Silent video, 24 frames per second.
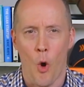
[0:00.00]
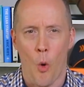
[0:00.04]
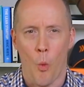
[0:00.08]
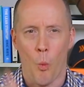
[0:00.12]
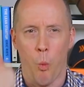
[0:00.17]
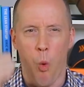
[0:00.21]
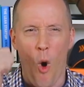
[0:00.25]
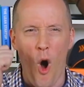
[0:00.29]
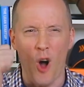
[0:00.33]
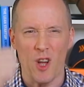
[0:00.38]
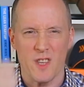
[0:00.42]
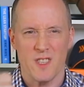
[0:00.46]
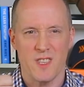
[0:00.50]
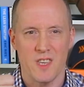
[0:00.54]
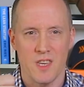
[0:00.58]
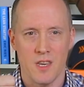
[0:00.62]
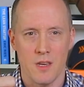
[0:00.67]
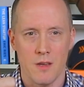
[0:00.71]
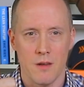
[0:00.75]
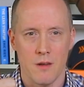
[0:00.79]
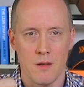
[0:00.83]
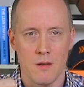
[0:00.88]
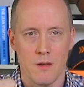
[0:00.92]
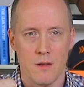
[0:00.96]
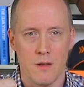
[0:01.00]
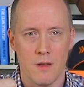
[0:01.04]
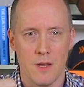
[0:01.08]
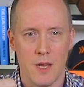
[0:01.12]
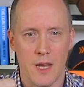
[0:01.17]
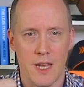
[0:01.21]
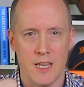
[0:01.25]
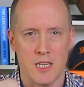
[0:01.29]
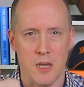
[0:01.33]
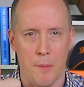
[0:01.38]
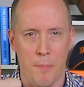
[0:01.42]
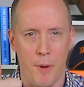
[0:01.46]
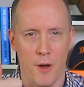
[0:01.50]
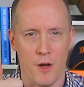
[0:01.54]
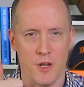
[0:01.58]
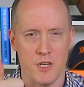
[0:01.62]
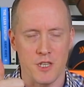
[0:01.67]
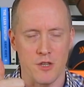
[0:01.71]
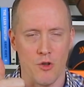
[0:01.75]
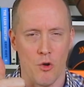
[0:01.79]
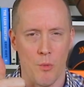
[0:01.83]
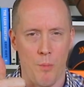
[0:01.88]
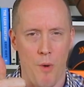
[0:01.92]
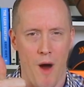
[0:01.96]
What is a
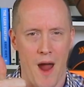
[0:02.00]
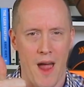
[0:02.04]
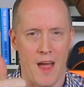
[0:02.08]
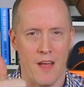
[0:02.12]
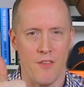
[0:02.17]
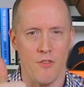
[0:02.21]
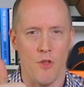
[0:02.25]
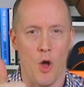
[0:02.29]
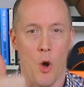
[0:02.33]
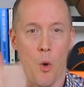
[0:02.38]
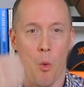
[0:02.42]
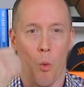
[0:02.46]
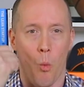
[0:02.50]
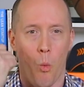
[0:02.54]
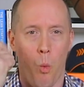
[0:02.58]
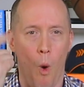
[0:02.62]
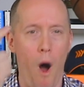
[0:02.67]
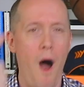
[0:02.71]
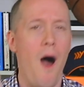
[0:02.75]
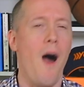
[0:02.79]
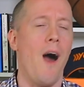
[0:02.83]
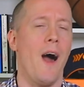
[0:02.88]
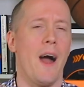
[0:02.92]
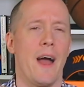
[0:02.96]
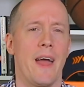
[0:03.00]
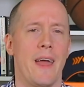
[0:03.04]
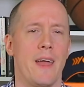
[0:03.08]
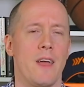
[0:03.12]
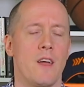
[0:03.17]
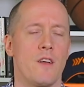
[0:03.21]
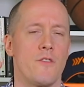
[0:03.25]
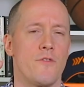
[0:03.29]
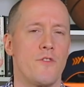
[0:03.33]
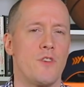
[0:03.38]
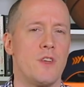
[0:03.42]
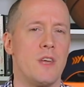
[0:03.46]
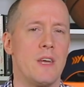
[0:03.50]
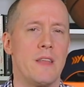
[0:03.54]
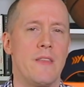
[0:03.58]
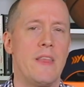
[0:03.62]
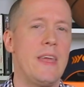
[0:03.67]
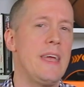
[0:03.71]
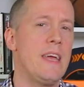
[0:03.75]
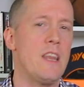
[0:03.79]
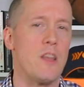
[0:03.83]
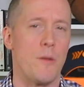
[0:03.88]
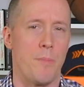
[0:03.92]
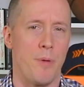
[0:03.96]
personal brand? Why do you
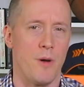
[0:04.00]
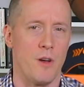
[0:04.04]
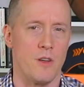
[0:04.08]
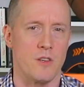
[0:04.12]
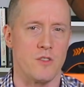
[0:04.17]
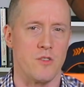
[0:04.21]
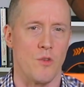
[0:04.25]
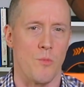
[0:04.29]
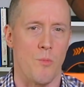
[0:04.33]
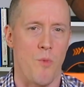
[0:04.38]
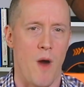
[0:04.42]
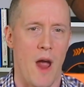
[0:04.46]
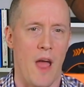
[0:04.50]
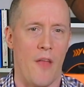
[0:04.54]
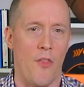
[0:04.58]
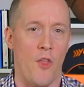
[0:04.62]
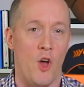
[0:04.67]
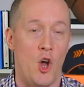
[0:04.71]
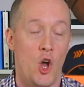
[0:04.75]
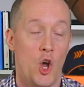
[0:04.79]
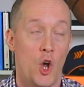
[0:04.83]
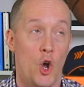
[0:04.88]
need a personal brand?